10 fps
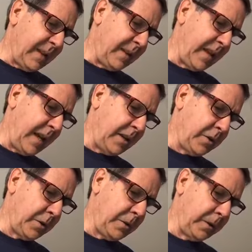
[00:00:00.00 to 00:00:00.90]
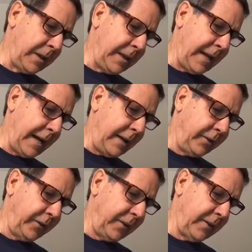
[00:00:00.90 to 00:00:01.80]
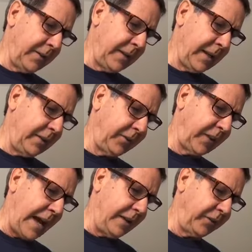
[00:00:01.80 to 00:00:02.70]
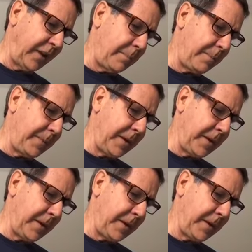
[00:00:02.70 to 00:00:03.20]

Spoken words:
They could only guess. They size up